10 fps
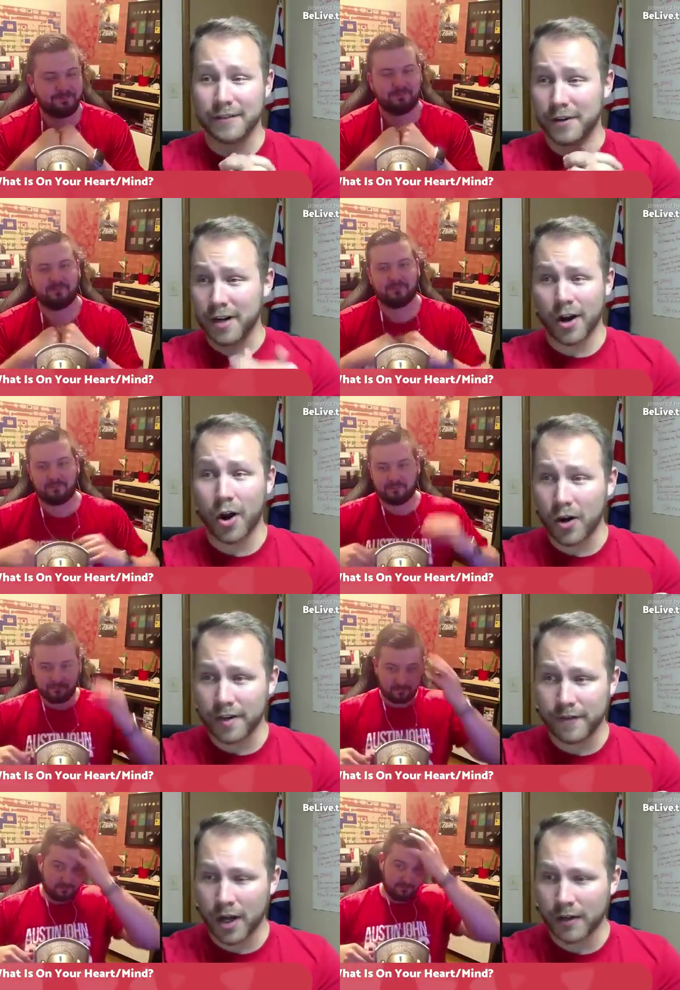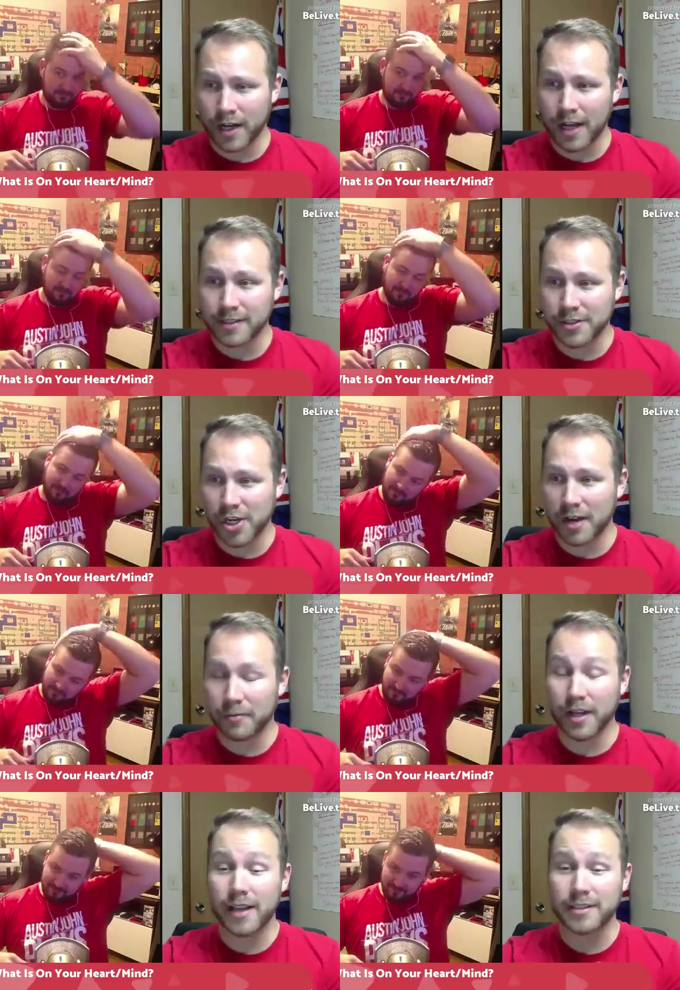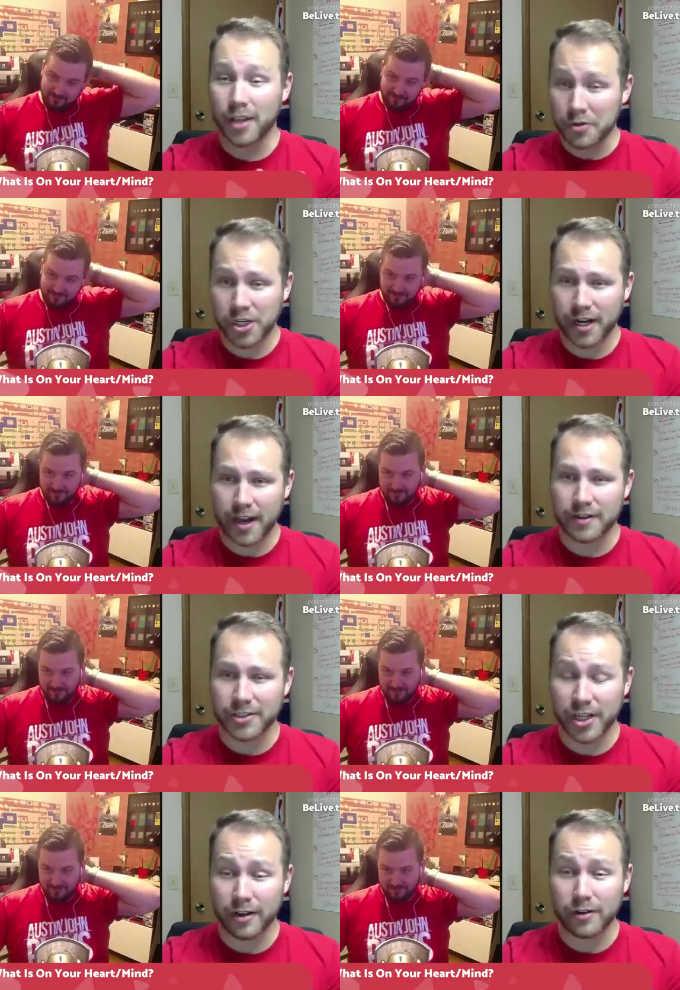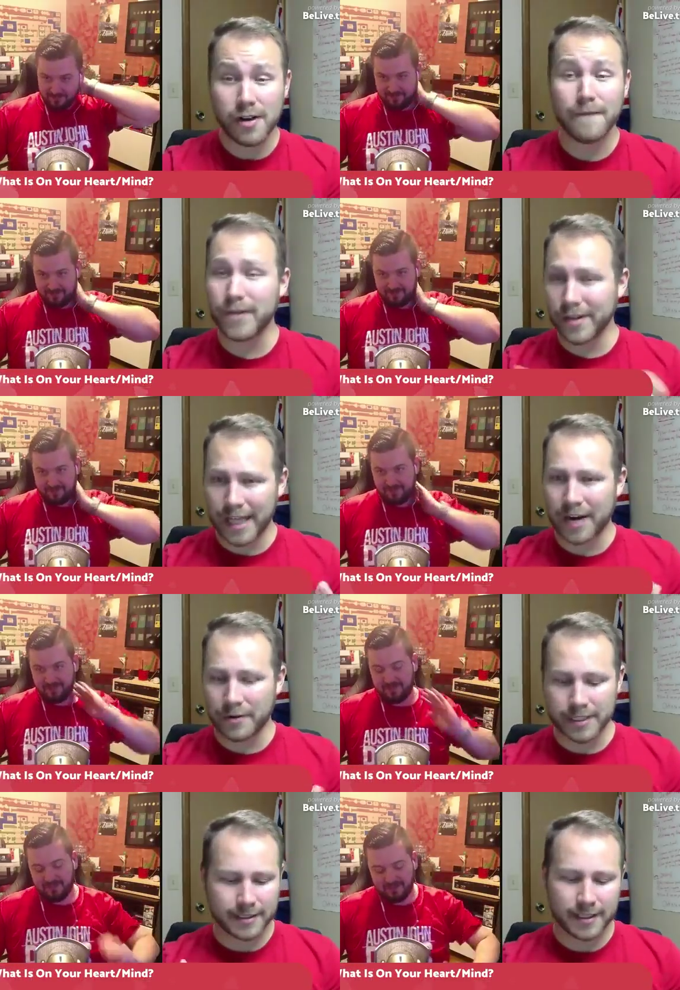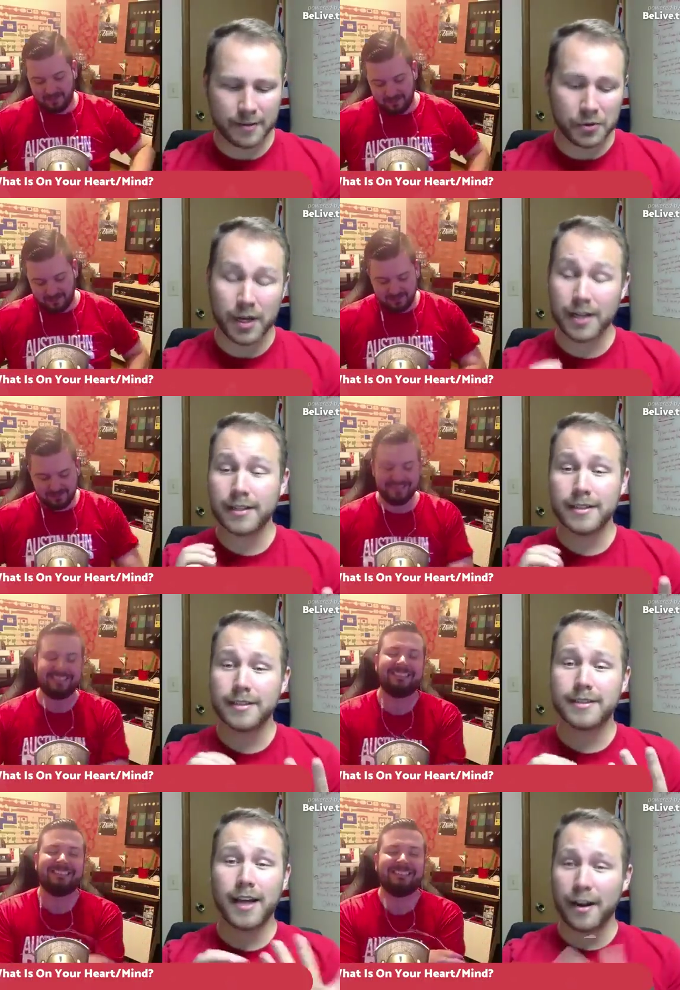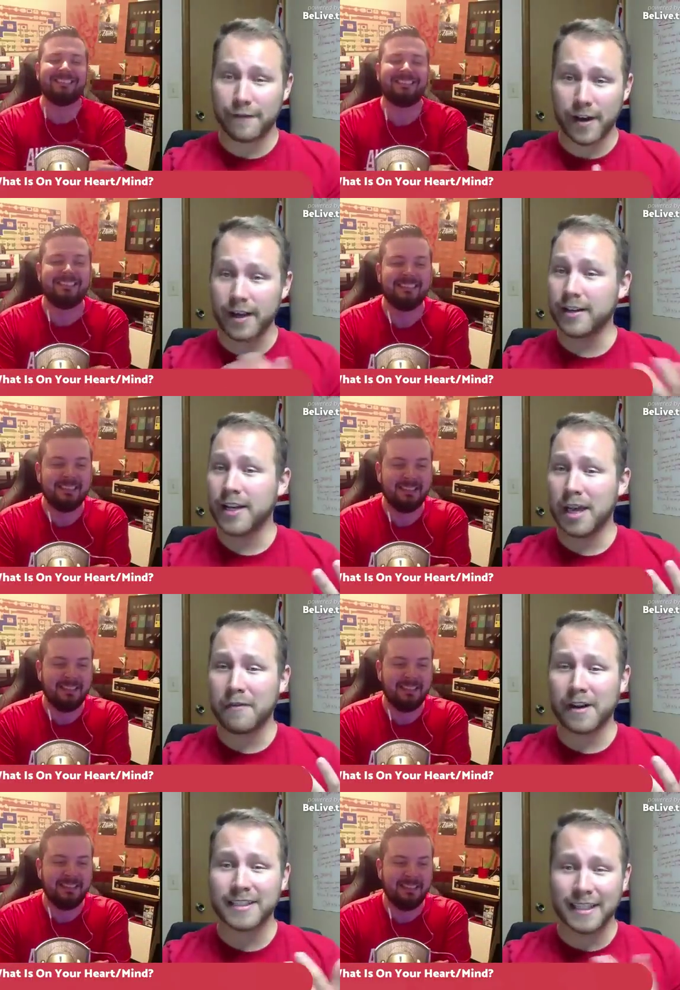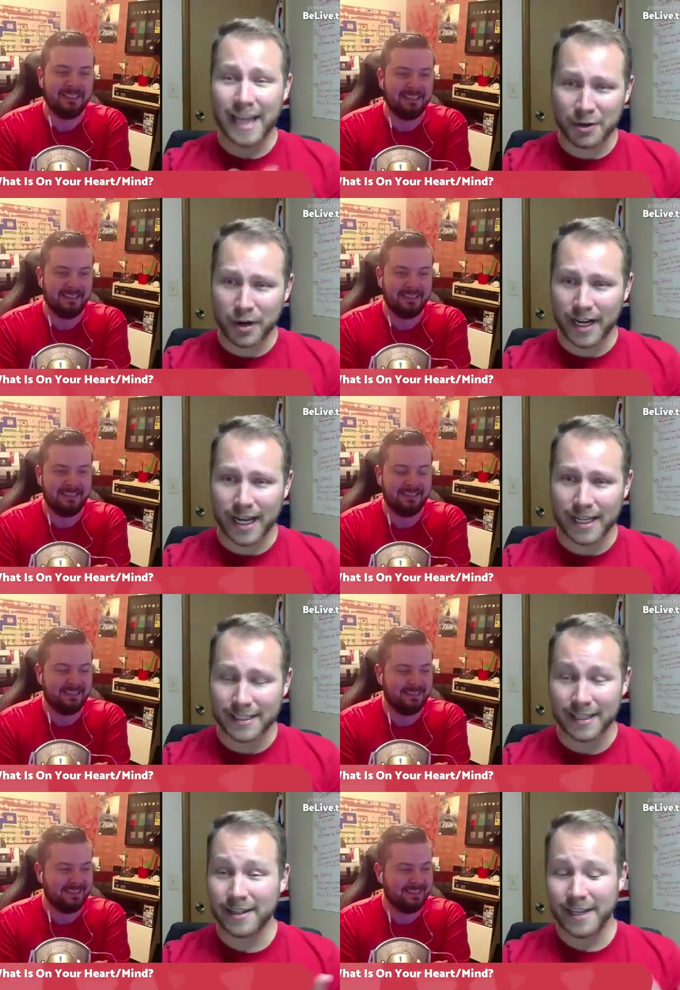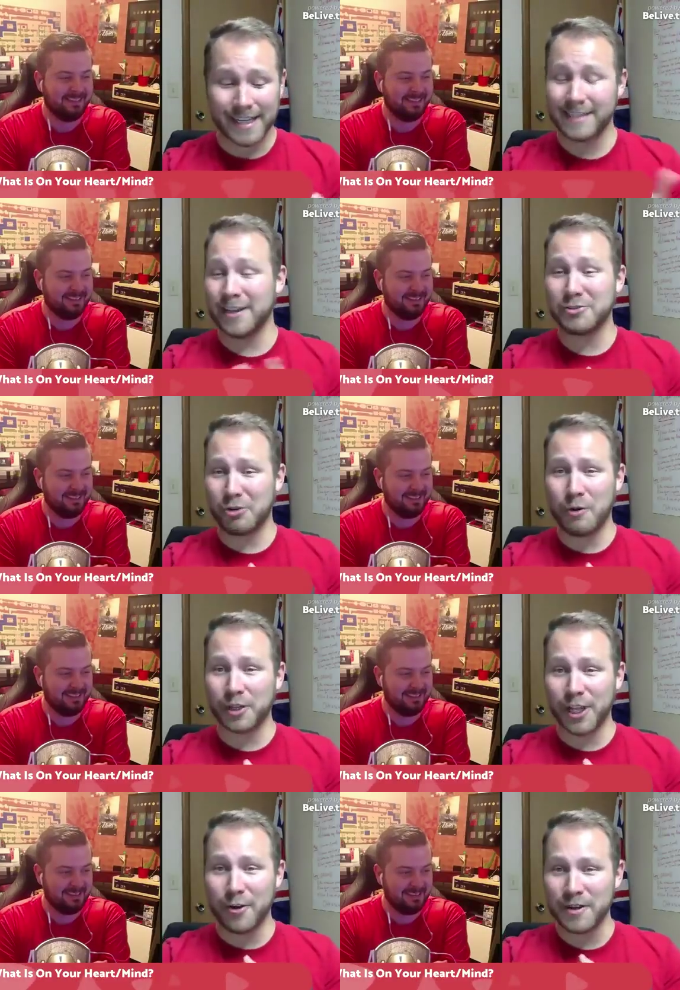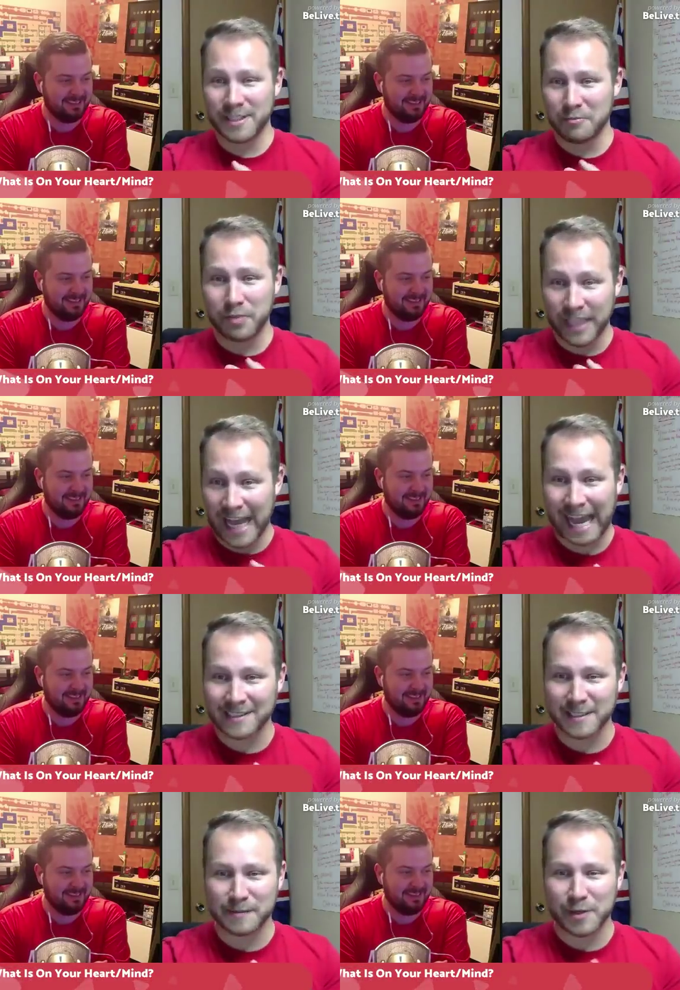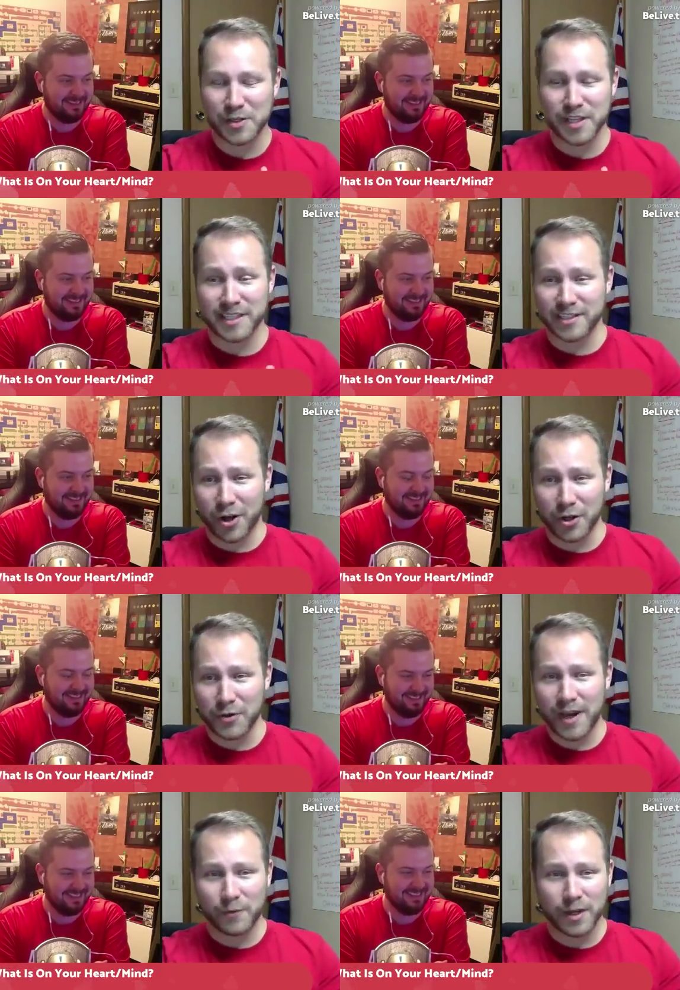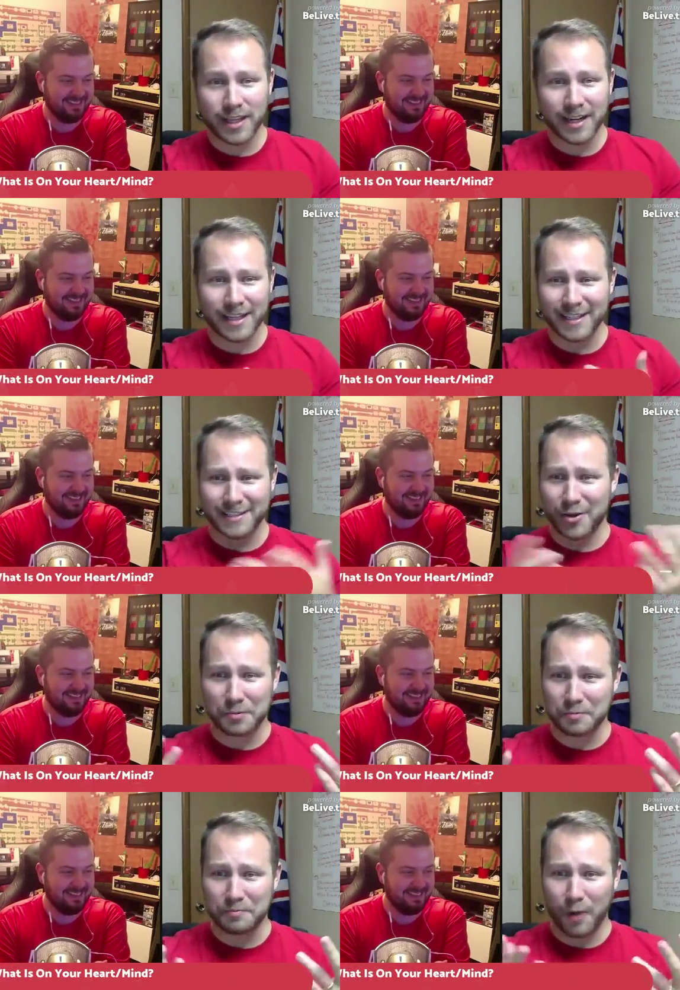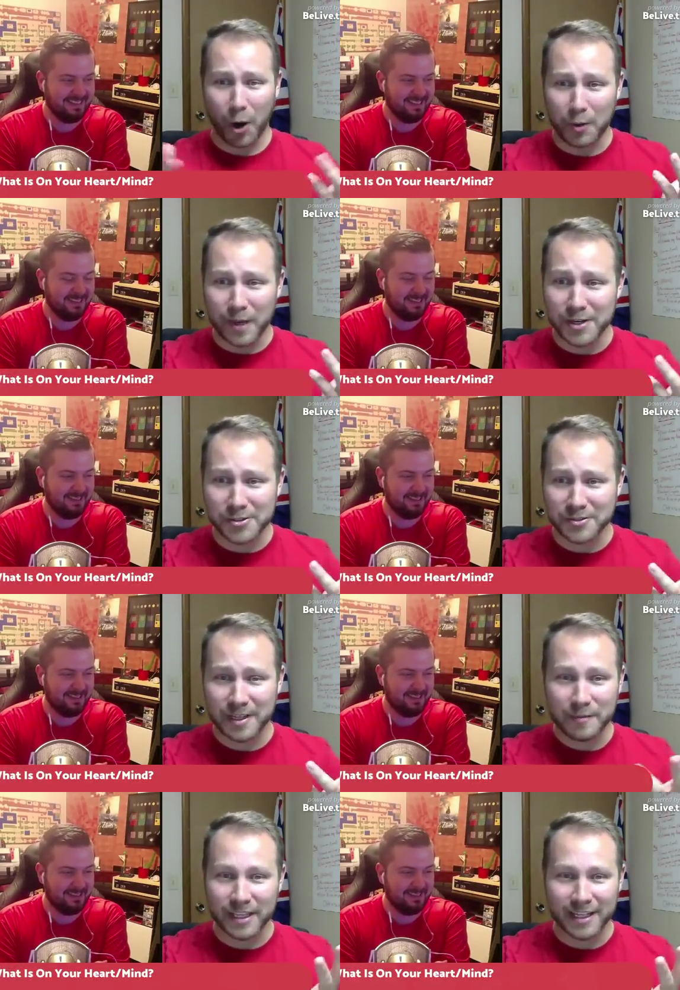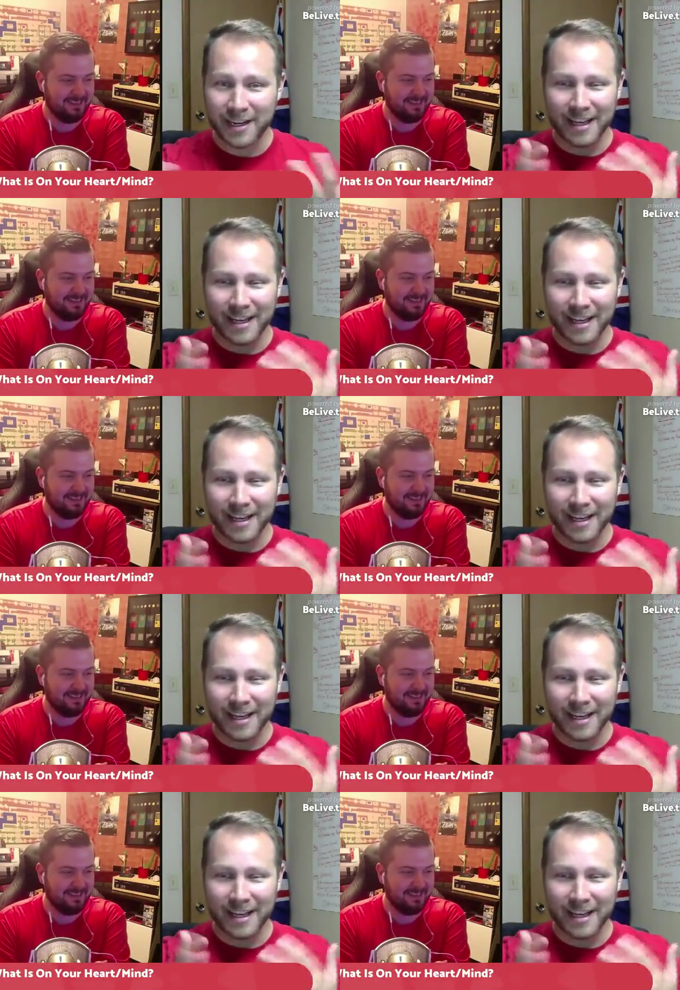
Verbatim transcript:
Speaker 1: if you're not already following Austin John Plays, go check out his channel for a lot of reasons. Number one, it's a ton of fun. He provides a lot of great content. His intro alone is a blast, especially the song you have with it. I think it's called Park Bench or something.